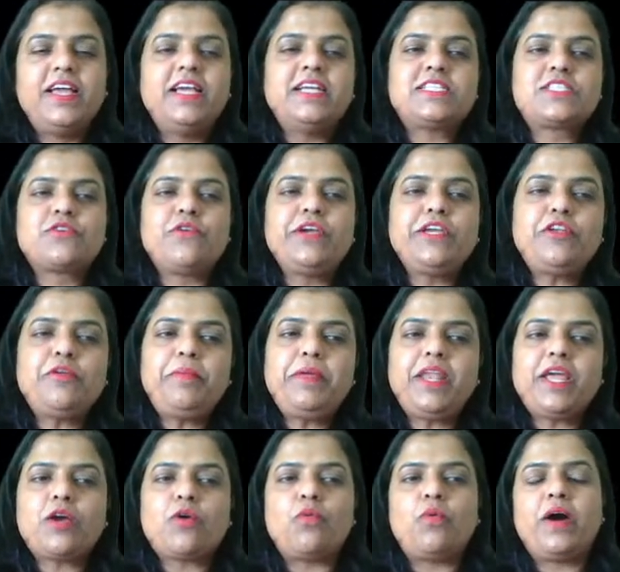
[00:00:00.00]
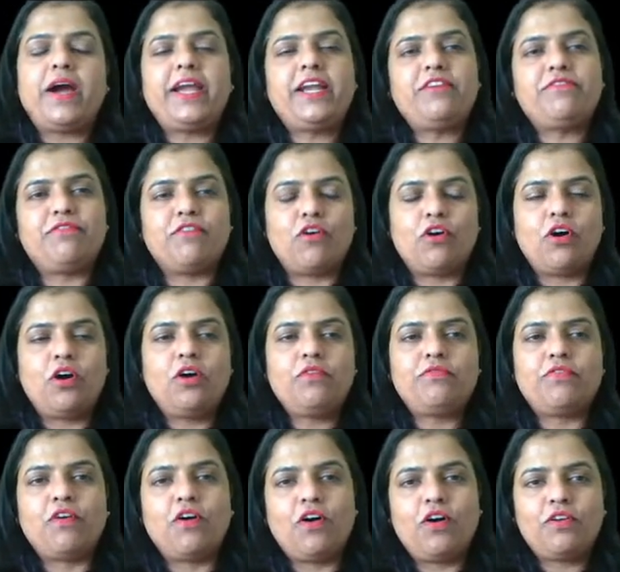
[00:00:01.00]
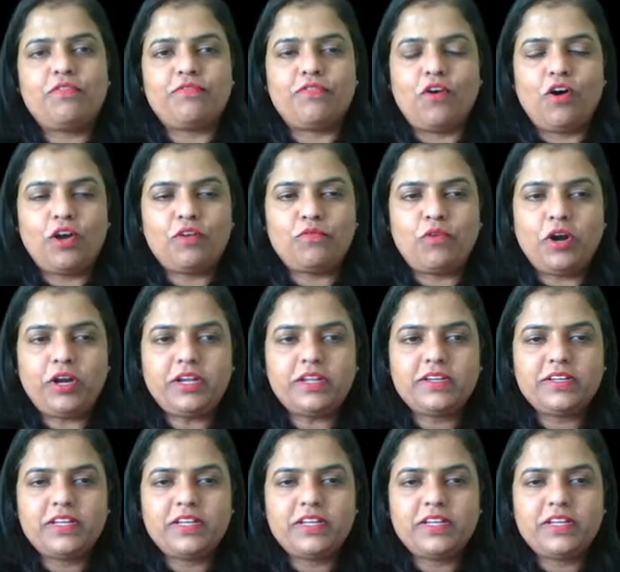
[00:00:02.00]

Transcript: is going to be required for what?